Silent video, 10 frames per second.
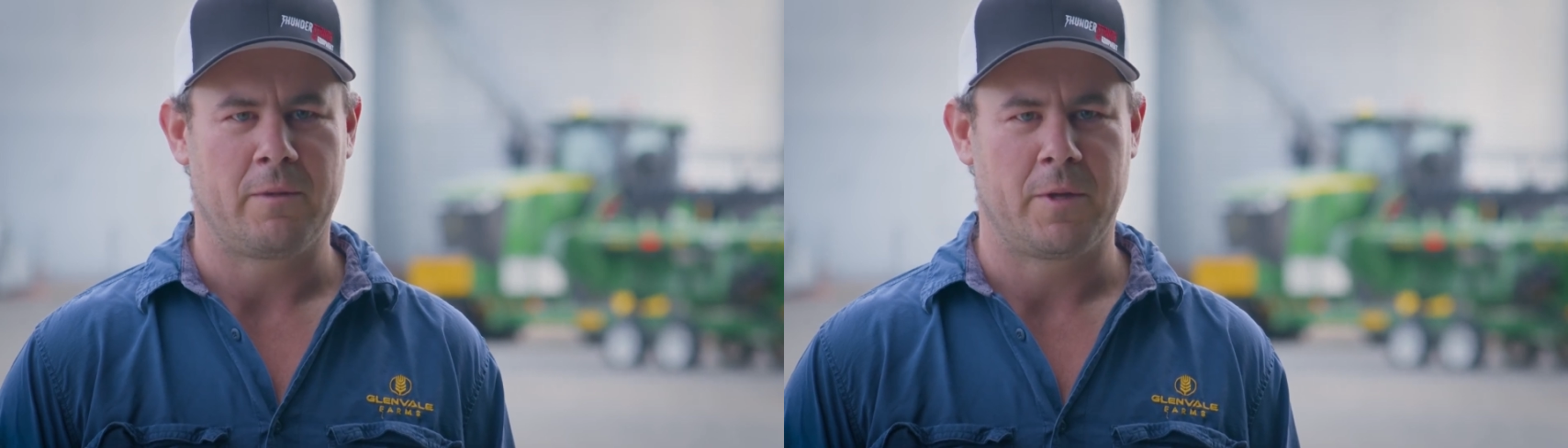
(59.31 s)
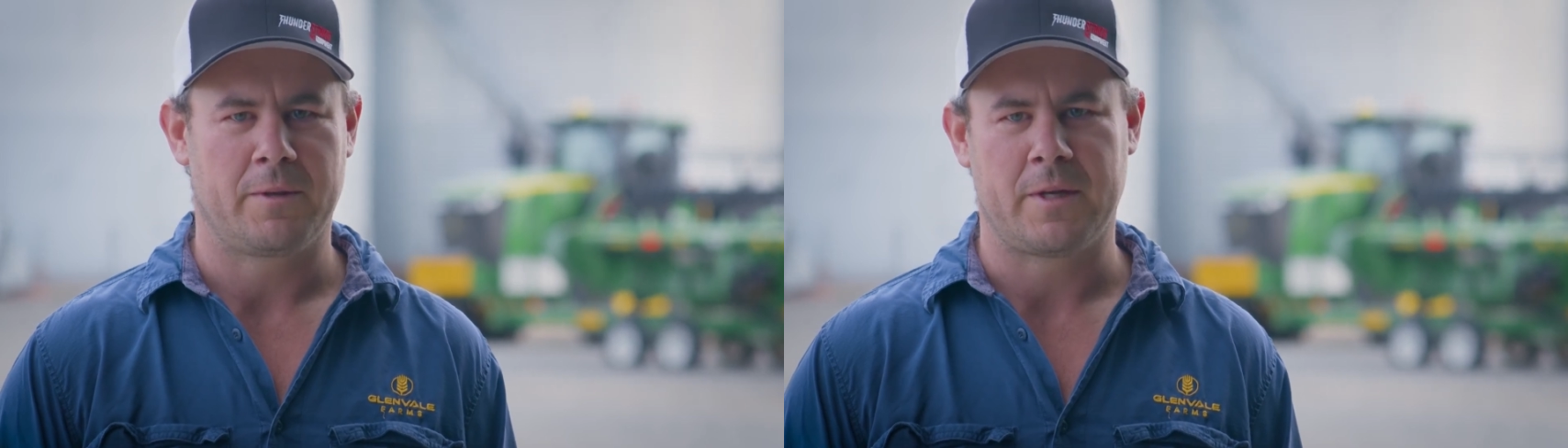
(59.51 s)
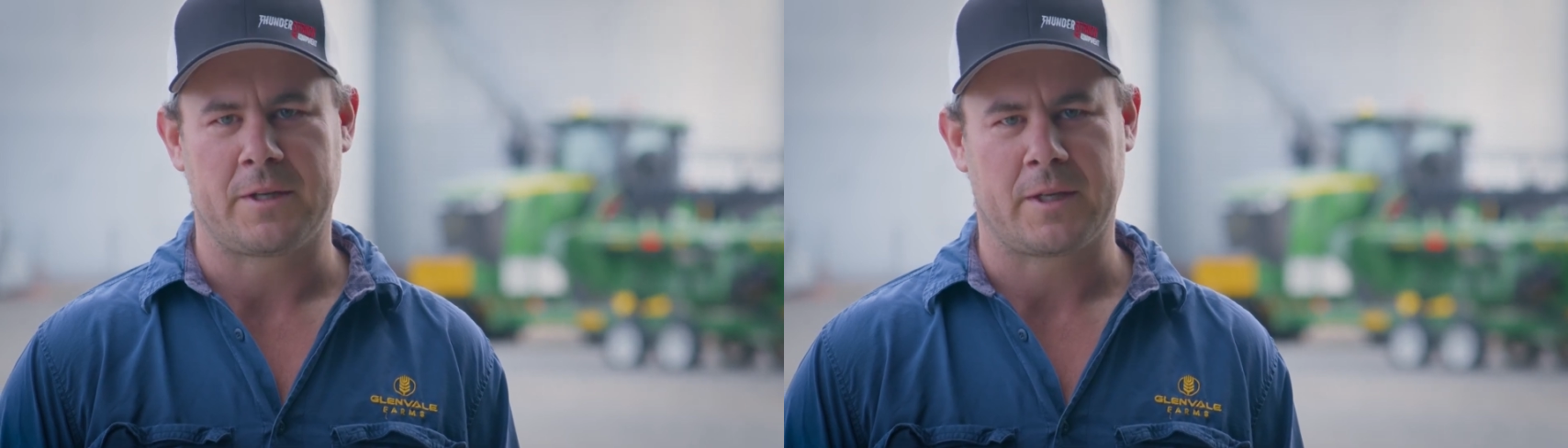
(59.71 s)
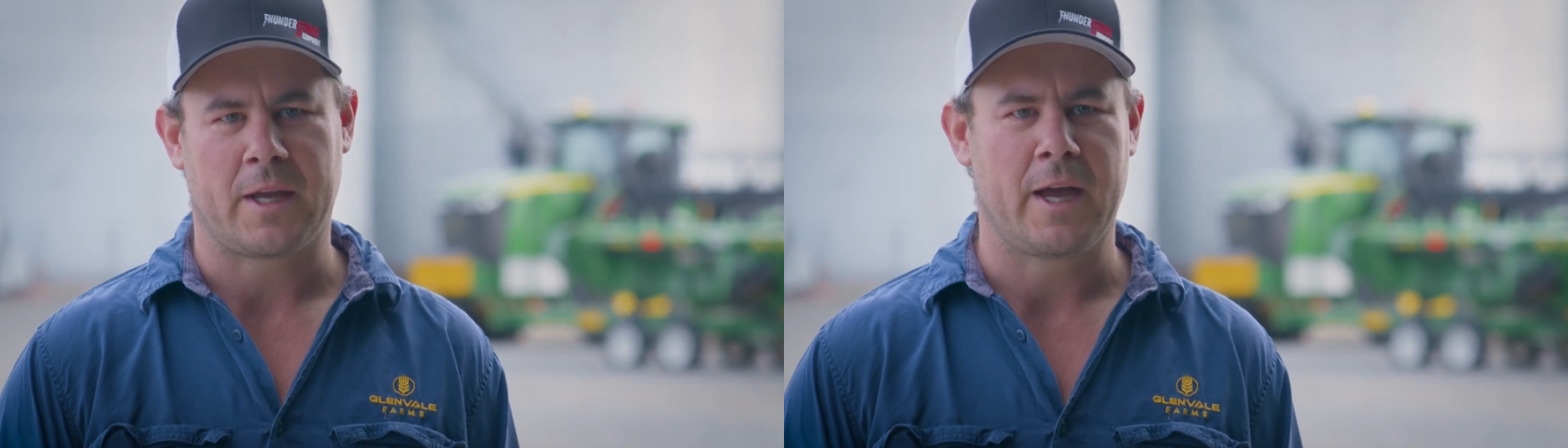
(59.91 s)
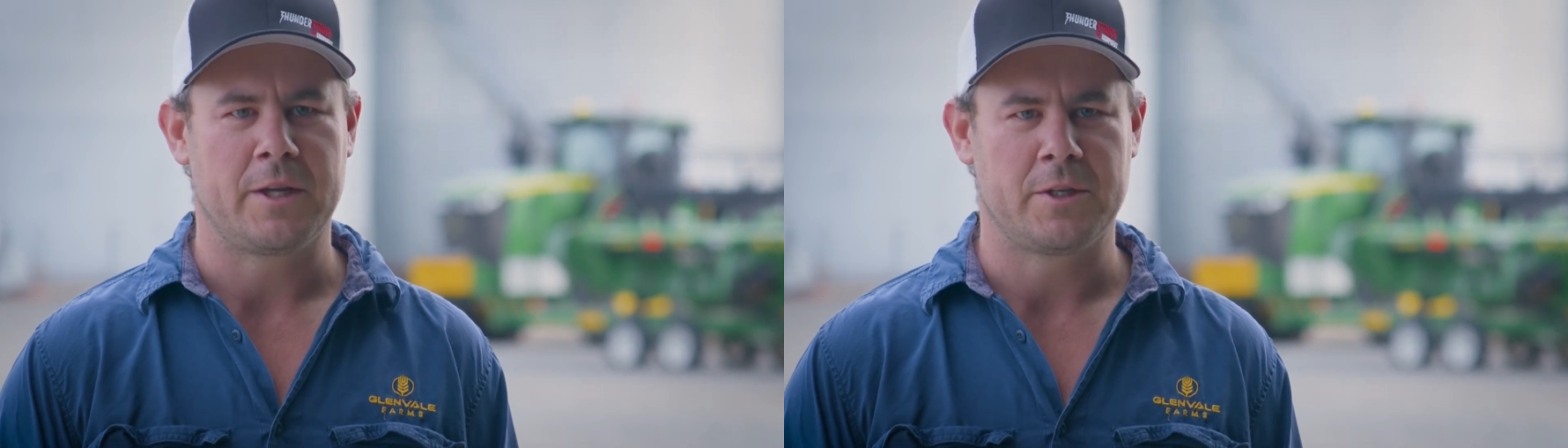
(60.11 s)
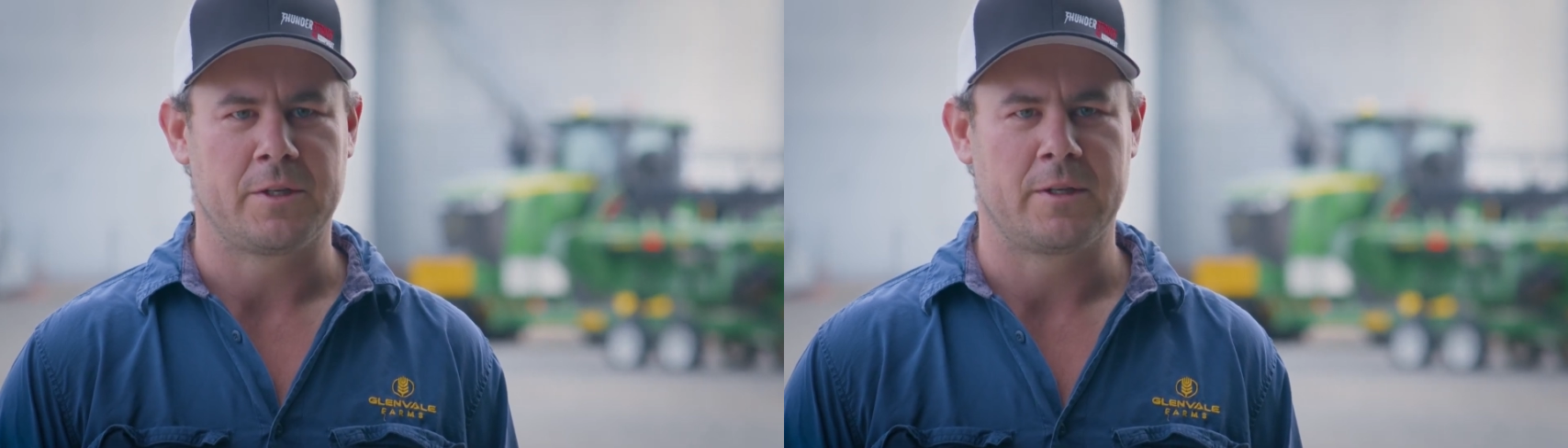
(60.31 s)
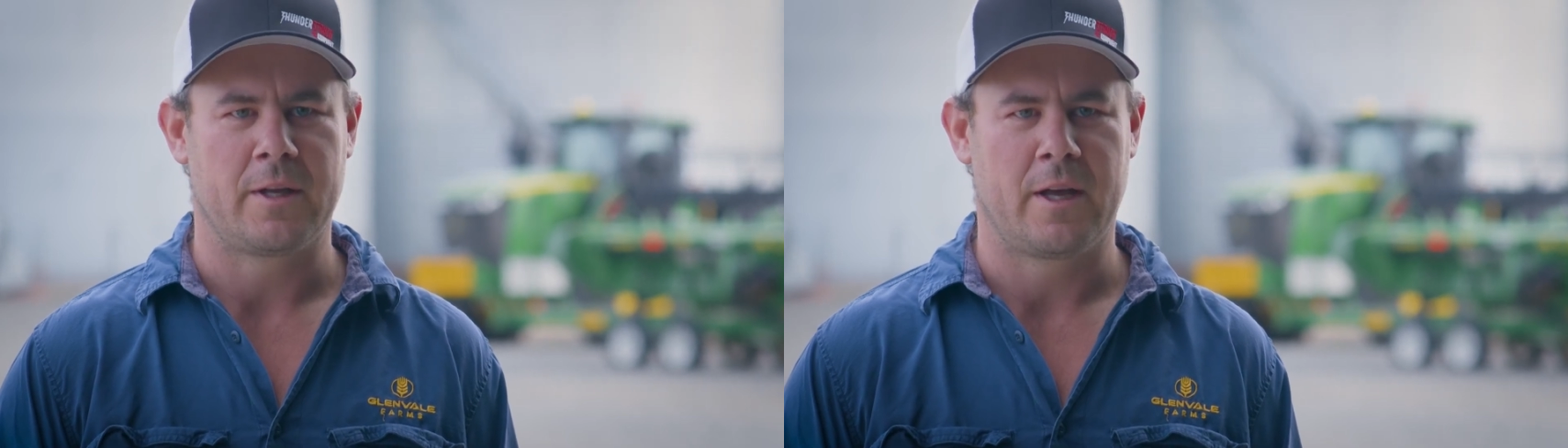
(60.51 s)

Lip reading: with desiccation